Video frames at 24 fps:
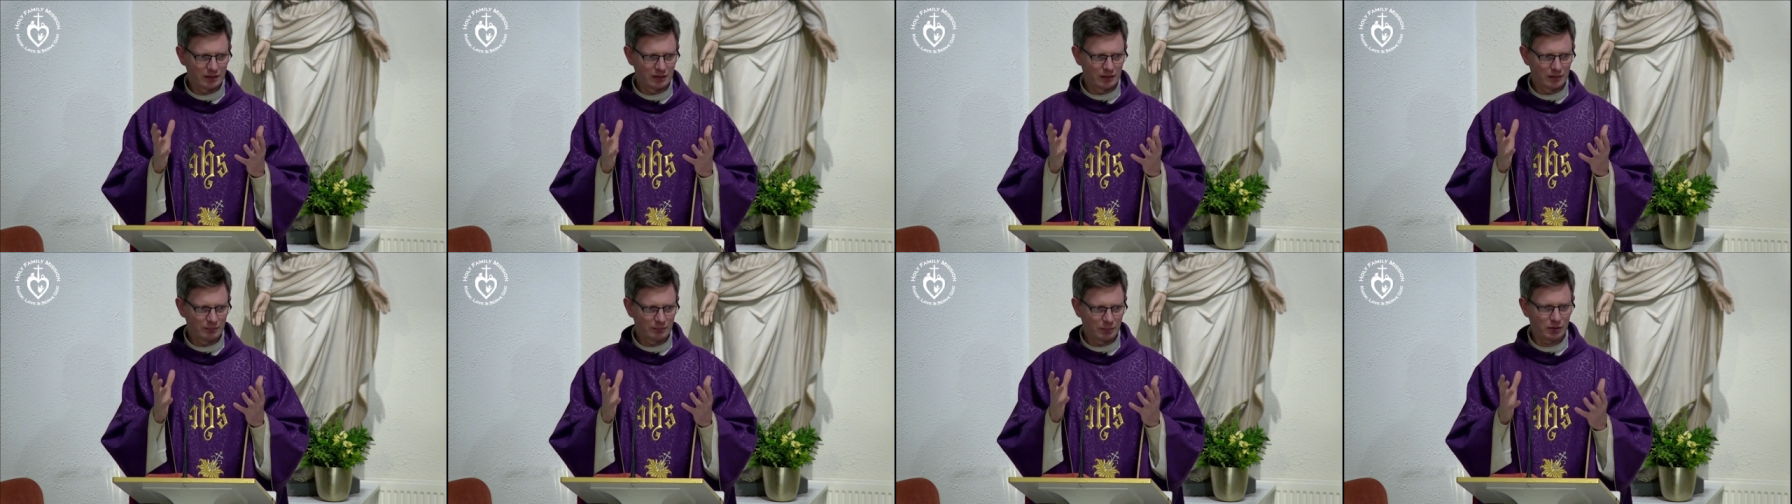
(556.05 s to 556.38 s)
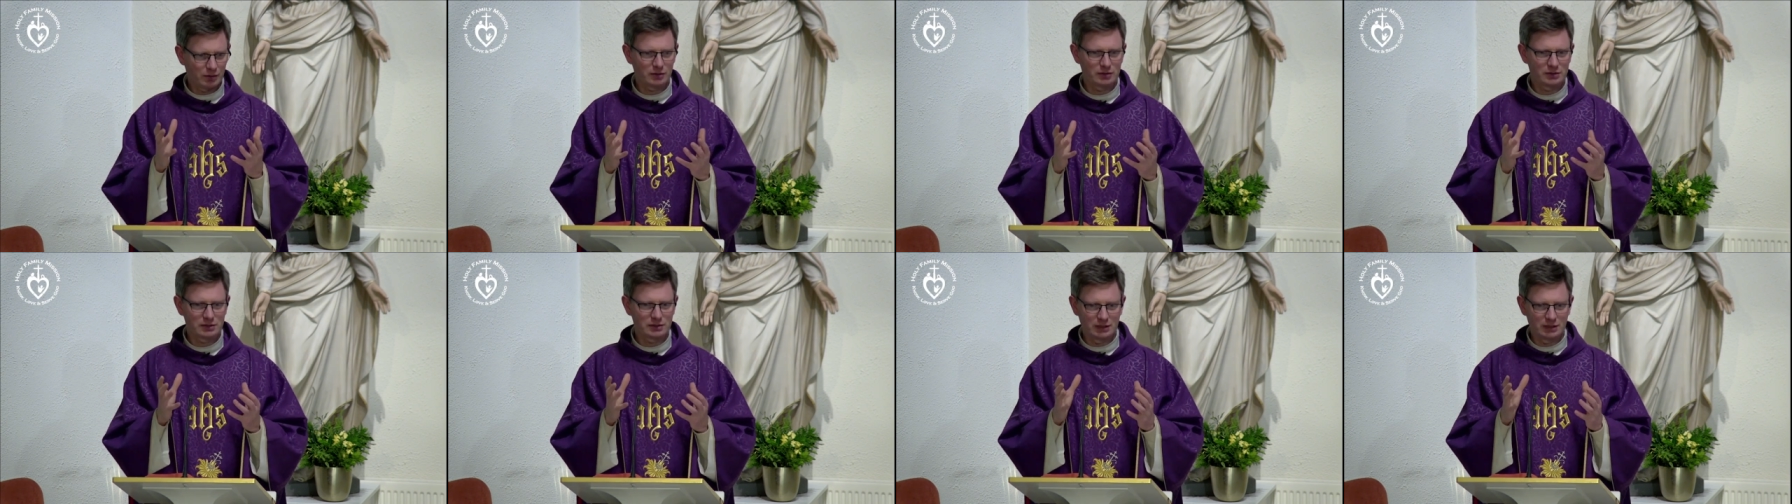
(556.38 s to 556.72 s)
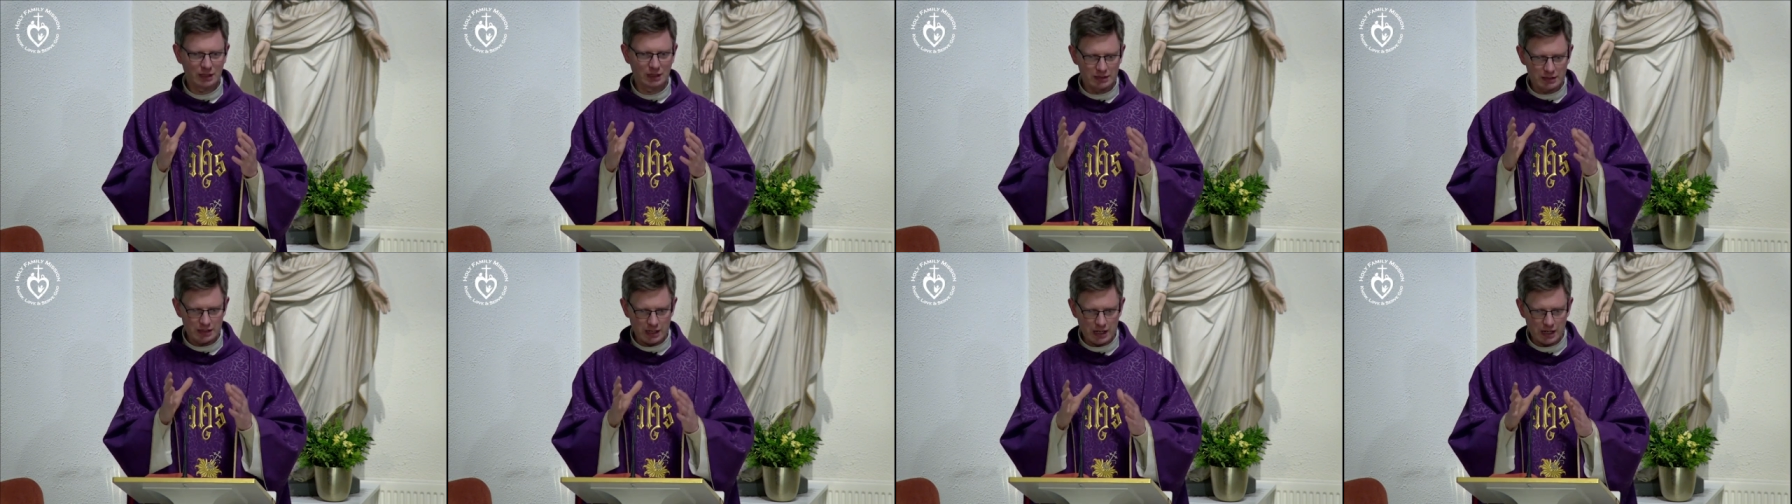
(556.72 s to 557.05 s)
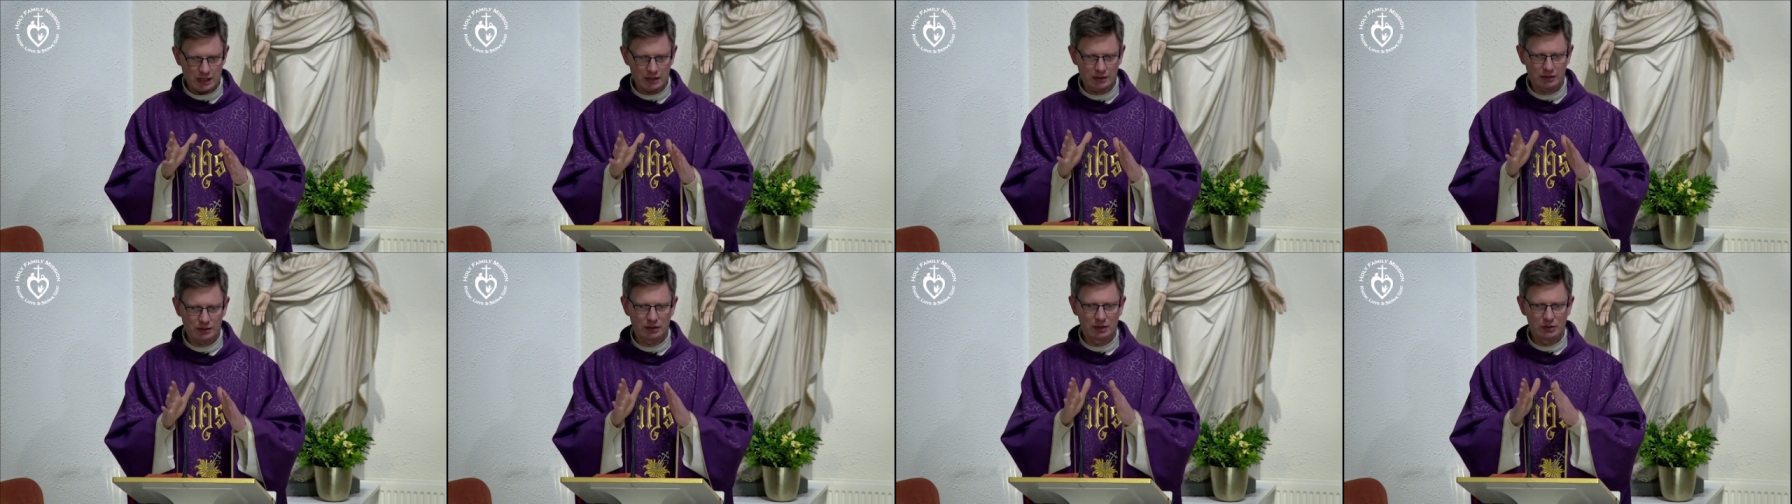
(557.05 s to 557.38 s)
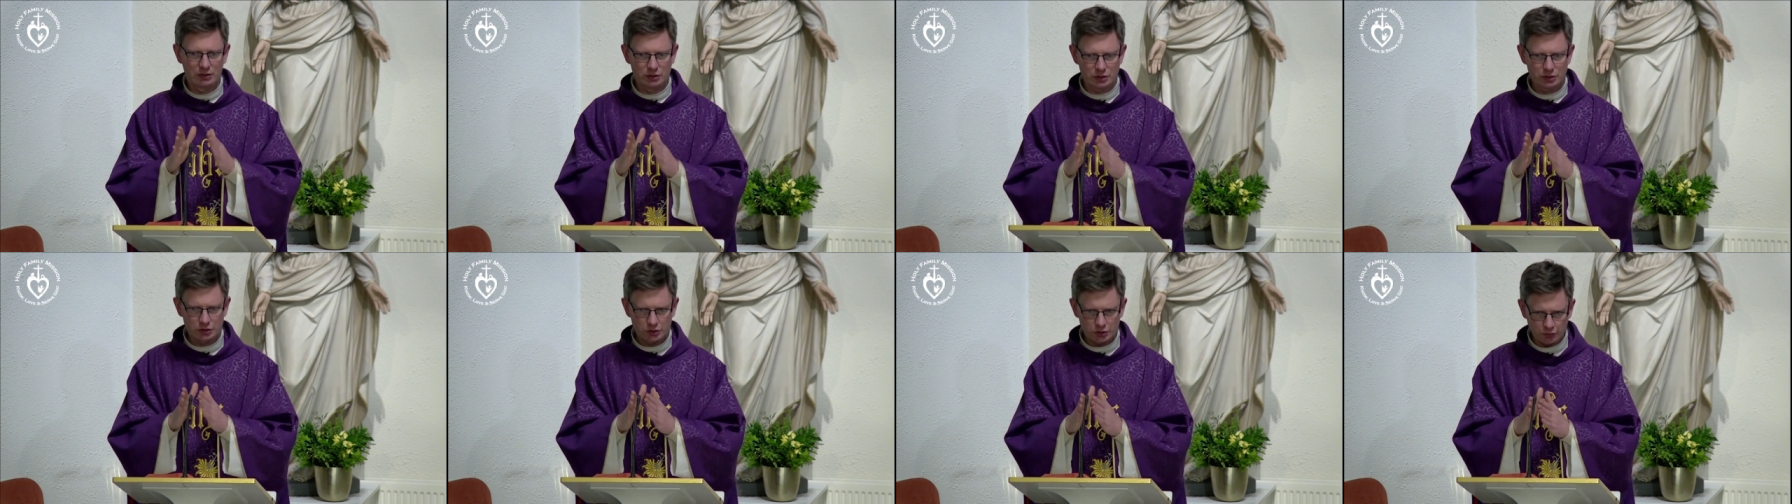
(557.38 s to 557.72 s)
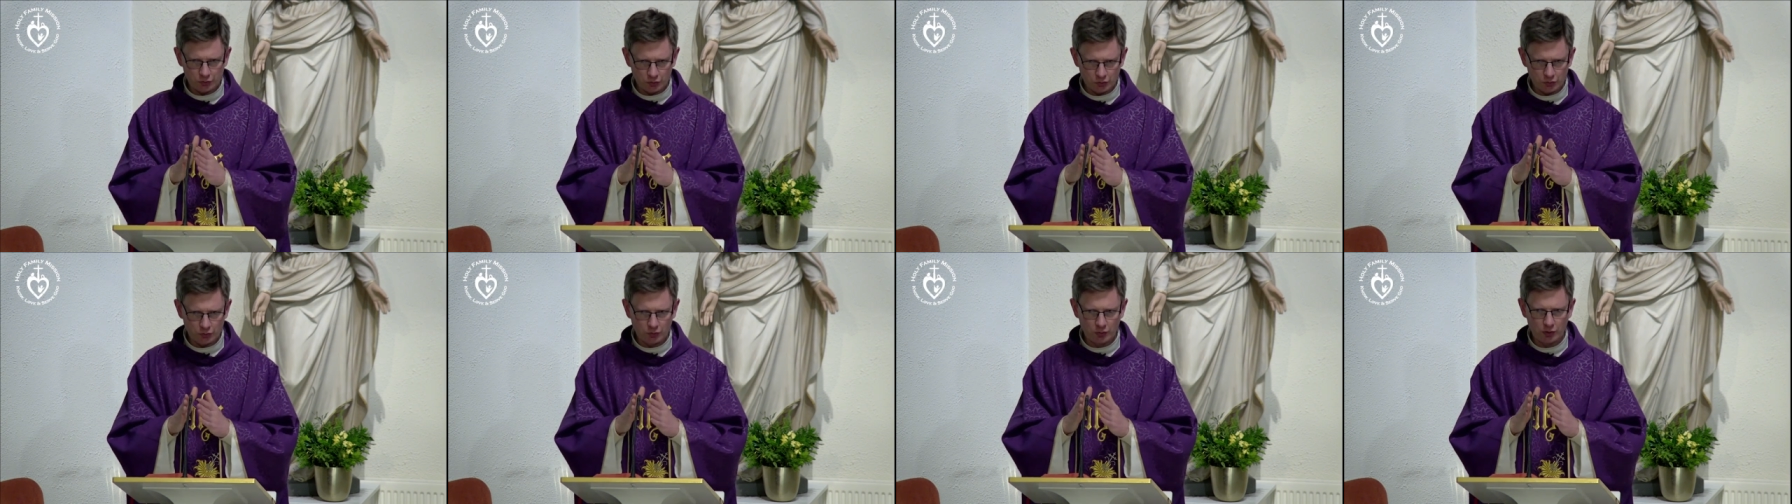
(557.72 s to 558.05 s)
person and yet
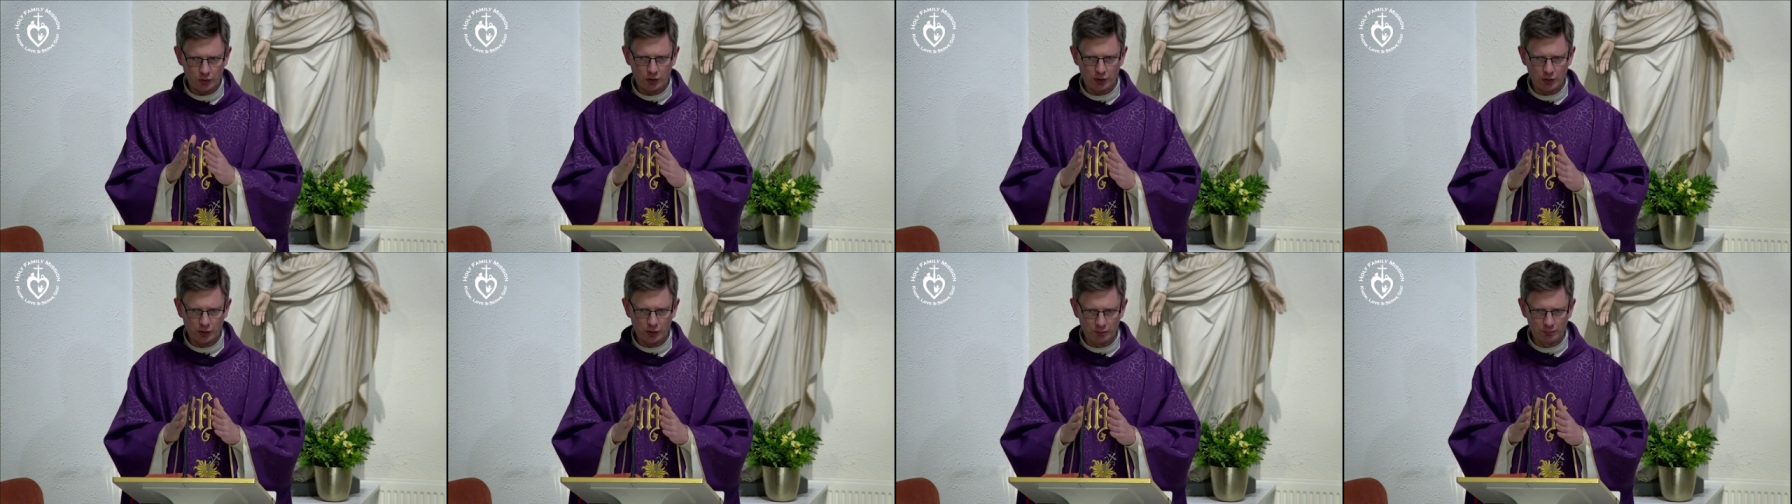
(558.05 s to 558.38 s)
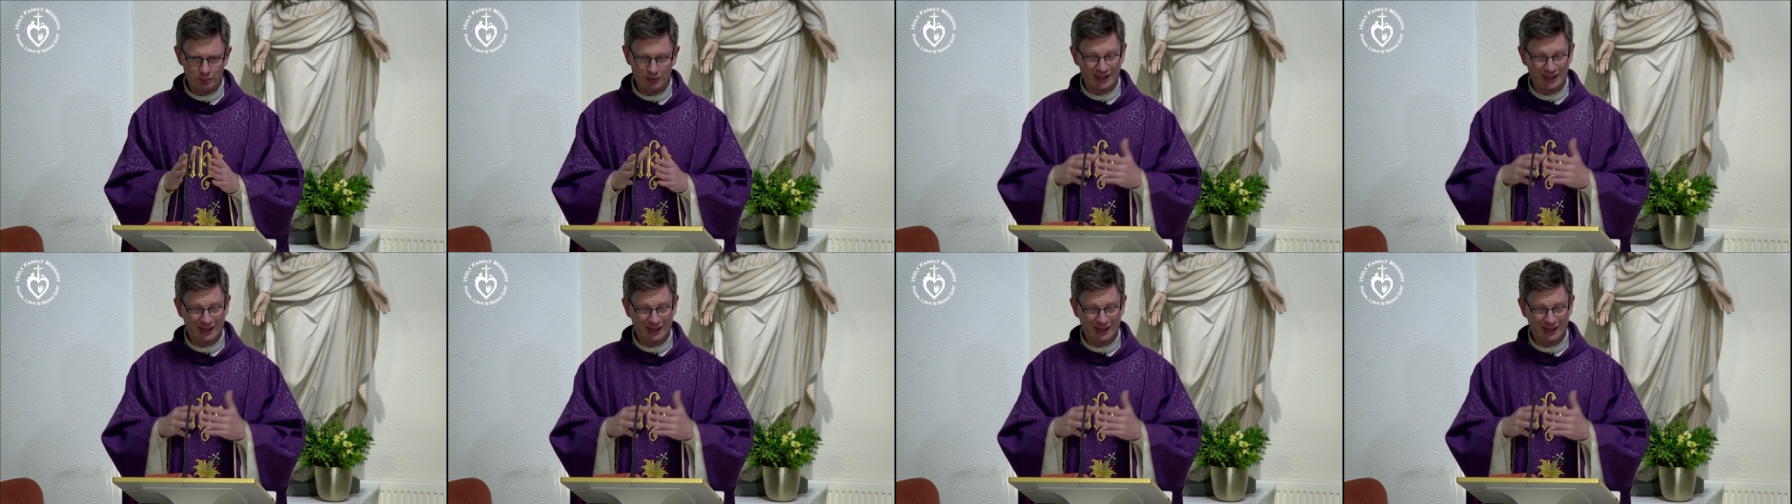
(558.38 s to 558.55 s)
so humble,